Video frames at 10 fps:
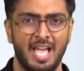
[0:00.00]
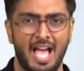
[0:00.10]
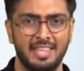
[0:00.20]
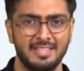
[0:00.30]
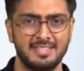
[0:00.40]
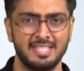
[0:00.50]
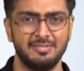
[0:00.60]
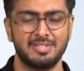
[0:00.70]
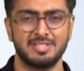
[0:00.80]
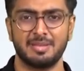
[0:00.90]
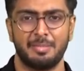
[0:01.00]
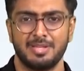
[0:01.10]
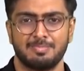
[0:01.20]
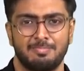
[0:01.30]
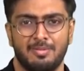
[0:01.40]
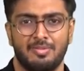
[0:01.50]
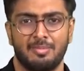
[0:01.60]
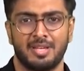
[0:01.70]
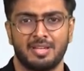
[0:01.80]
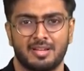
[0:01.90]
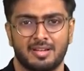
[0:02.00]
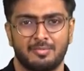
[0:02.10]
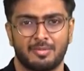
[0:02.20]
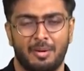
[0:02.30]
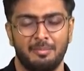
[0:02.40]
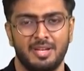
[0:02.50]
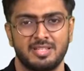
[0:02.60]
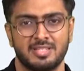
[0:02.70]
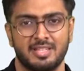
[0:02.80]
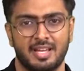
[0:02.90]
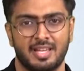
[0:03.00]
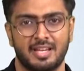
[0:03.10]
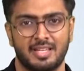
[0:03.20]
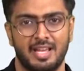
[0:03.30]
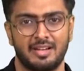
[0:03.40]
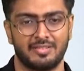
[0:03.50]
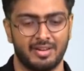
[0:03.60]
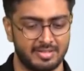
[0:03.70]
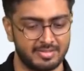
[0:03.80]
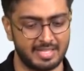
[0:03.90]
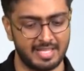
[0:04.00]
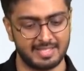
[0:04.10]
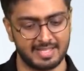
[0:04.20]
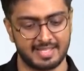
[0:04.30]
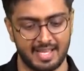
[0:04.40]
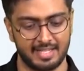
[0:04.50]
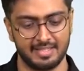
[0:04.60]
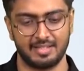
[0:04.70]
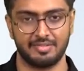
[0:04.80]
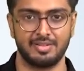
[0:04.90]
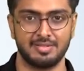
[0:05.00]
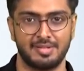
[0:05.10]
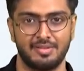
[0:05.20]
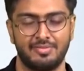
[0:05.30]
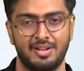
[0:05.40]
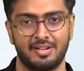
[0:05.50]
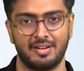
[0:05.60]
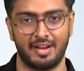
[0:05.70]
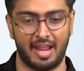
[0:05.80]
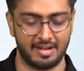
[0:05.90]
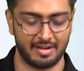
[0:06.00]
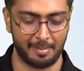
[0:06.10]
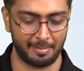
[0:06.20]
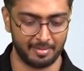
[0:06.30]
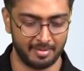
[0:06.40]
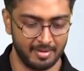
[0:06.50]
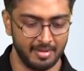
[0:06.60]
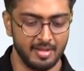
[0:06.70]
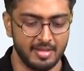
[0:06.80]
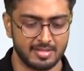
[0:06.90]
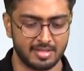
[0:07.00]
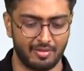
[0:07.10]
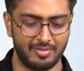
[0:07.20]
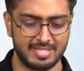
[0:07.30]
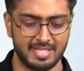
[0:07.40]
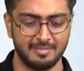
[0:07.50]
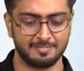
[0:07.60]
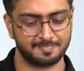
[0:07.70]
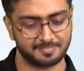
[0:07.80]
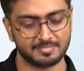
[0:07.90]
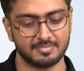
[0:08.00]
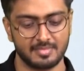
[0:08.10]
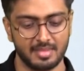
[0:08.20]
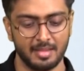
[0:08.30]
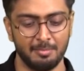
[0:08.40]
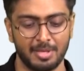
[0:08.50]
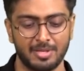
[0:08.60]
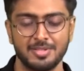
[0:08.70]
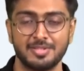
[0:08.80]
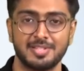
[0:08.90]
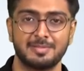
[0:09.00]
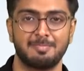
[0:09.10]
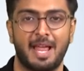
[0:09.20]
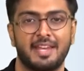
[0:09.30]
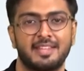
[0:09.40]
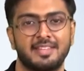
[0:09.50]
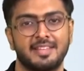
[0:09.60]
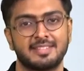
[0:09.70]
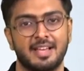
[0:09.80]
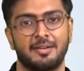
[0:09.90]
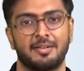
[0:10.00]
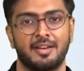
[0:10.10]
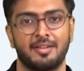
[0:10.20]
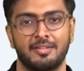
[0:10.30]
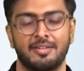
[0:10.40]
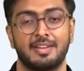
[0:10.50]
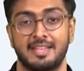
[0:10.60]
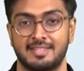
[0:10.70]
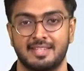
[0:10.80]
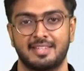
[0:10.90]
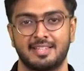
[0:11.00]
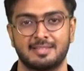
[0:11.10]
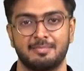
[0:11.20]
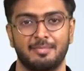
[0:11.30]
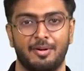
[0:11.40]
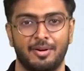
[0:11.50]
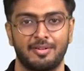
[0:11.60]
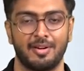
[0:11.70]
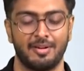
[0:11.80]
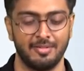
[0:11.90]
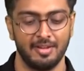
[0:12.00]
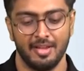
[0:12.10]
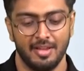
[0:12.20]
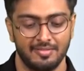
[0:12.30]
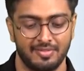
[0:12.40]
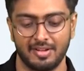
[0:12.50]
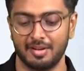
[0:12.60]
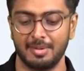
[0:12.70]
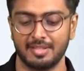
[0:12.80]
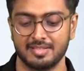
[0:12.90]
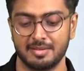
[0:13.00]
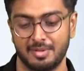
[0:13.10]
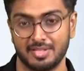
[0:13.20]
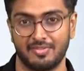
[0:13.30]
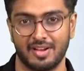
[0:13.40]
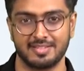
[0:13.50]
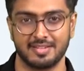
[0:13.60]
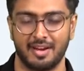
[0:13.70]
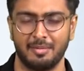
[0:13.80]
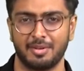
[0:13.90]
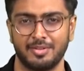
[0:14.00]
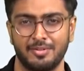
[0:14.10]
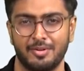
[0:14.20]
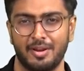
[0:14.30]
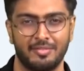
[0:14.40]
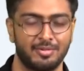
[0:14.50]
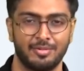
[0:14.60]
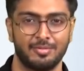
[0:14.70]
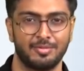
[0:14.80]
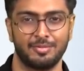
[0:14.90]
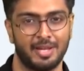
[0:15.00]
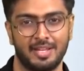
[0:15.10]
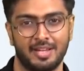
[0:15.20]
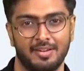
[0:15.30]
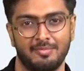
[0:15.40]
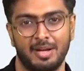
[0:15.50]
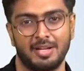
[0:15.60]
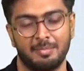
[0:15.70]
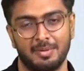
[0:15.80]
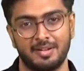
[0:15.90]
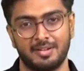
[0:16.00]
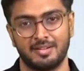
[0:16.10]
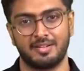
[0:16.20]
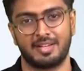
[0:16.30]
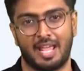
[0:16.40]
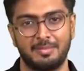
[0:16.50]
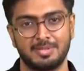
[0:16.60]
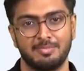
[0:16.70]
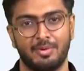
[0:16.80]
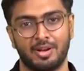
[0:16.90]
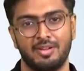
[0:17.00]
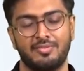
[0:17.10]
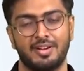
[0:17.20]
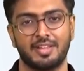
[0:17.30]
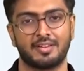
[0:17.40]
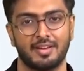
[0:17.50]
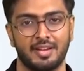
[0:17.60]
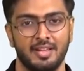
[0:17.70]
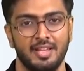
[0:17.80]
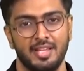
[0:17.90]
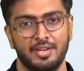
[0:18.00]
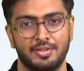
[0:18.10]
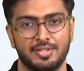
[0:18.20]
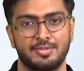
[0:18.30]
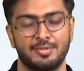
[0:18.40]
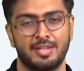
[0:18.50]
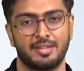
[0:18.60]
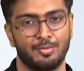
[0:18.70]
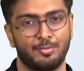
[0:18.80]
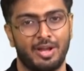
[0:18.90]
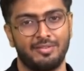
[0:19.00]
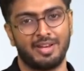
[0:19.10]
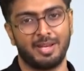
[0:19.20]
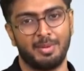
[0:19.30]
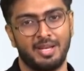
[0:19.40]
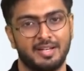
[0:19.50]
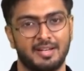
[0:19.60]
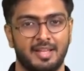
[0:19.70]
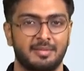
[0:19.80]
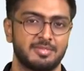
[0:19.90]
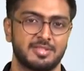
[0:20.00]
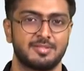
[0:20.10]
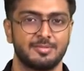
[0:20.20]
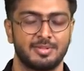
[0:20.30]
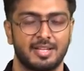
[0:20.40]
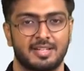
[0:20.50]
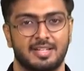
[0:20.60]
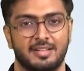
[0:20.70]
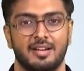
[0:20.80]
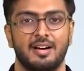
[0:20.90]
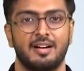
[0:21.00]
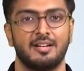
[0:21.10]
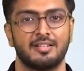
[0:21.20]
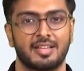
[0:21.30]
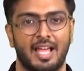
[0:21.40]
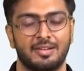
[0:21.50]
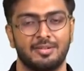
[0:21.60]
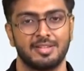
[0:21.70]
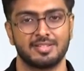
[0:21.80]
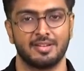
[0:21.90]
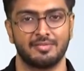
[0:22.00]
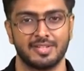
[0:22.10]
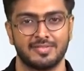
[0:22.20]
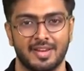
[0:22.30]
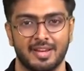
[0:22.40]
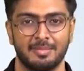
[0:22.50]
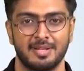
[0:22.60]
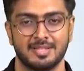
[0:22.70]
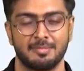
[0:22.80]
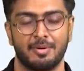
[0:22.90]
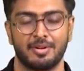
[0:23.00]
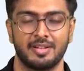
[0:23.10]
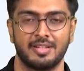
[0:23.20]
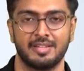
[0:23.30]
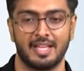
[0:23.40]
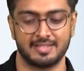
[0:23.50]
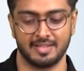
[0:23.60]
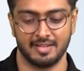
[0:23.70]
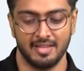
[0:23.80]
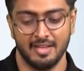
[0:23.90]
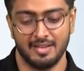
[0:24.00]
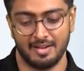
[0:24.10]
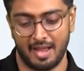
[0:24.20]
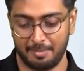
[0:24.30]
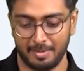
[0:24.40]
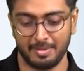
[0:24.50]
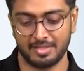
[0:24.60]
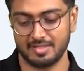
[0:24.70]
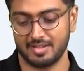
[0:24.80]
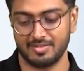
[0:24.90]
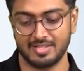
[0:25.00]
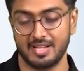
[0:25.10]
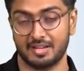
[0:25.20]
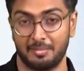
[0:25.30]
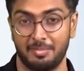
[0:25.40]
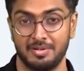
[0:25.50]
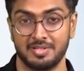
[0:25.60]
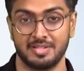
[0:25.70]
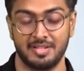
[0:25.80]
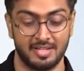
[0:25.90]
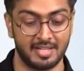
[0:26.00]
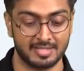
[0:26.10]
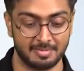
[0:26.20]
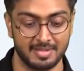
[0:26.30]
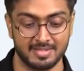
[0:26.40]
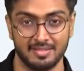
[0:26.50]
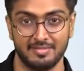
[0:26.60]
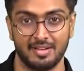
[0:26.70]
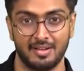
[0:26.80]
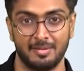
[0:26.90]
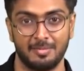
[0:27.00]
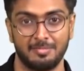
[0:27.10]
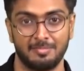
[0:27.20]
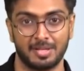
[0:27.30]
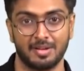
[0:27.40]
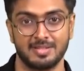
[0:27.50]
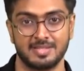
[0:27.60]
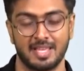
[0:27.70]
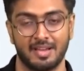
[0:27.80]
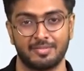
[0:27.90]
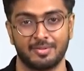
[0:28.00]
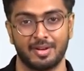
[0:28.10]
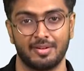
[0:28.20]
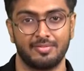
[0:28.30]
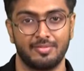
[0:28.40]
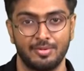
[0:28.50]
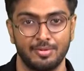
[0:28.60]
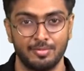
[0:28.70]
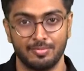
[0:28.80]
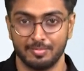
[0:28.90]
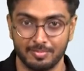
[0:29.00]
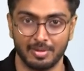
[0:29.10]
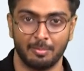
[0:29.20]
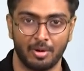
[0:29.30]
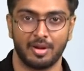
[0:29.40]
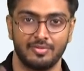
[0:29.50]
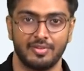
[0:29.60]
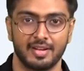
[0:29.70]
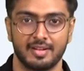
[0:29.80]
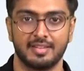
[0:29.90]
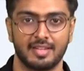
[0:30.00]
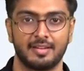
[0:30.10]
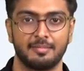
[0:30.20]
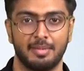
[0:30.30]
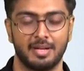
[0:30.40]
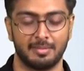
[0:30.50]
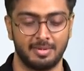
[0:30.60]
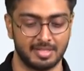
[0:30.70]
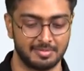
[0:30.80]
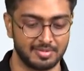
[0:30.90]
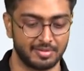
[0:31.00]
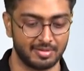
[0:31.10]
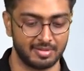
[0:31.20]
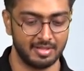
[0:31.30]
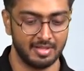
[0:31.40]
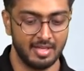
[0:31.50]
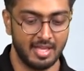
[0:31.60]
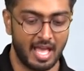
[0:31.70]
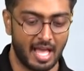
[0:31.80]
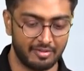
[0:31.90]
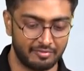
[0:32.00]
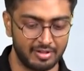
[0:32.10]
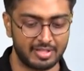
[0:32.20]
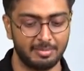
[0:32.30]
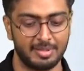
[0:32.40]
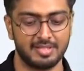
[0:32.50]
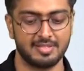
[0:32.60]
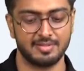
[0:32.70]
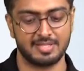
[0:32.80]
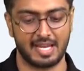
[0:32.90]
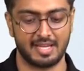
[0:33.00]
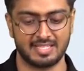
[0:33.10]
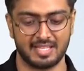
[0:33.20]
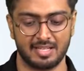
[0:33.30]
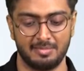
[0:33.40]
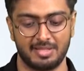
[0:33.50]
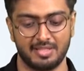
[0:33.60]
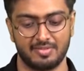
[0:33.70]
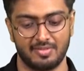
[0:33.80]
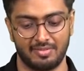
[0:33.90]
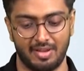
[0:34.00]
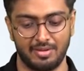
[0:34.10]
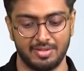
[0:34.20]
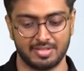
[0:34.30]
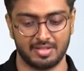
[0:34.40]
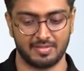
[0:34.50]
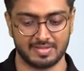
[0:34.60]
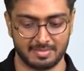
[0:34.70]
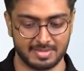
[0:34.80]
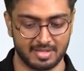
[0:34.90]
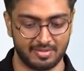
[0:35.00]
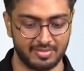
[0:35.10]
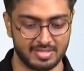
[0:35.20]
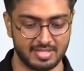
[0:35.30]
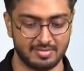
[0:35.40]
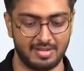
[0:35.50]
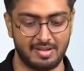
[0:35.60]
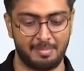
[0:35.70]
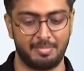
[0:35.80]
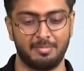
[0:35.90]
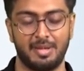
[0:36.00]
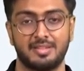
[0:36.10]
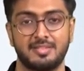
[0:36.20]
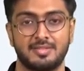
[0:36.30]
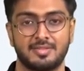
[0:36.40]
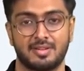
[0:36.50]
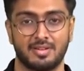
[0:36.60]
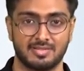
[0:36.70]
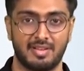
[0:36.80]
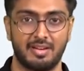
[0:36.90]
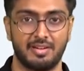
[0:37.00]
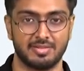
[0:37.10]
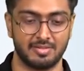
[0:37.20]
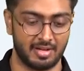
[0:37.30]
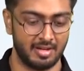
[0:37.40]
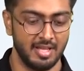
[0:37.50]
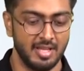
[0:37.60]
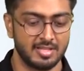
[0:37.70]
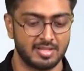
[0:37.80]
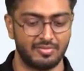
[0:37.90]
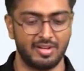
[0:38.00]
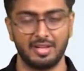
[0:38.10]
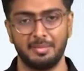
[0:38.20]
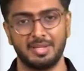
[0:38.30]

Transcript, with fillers: and then see which is the best performing combination that i can get right so that's exactly the difference between filter and wrapper so obviously because you're just planning things out and you're not testing things on ground filter methods are much faster right because you don't have to do any kind of multiple times model fitting right you're just doing one variable at a time just do that uh, calculation of which variable is important and that's it wrapper methods obviously are computationally expensive uh, because they have to kind of do the model fitting thing multiple times over and filter methods use statistical methods for evaluation of subset of features, while wrapper methods use cross-validation, right? So filter